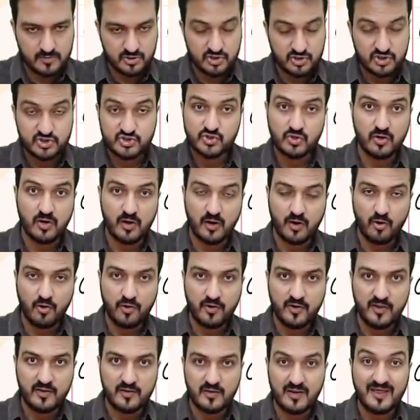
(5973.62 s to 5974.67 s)
So
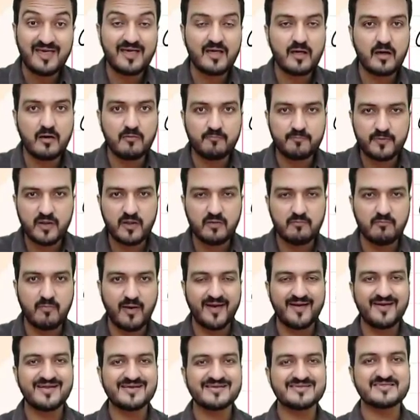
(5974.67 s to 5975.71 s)
accordingly, company
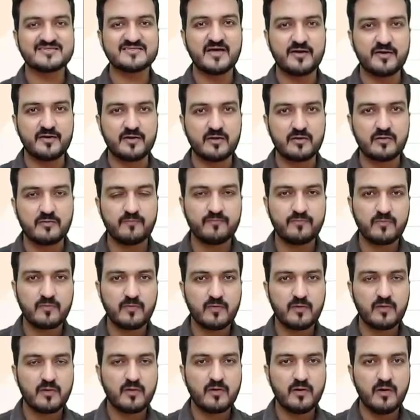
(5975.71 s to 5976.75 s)
might set
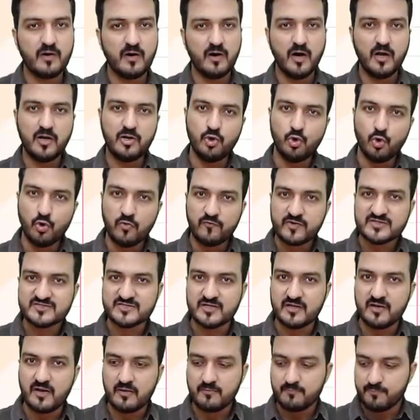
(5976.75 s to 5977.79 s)
a lower
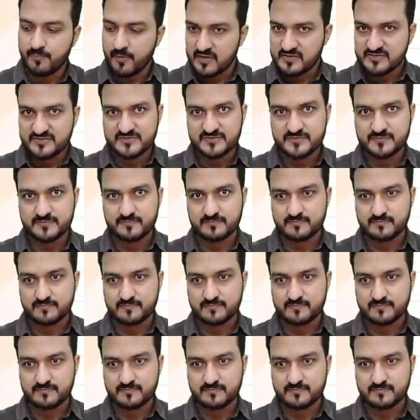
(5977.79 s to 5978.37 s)
selling price.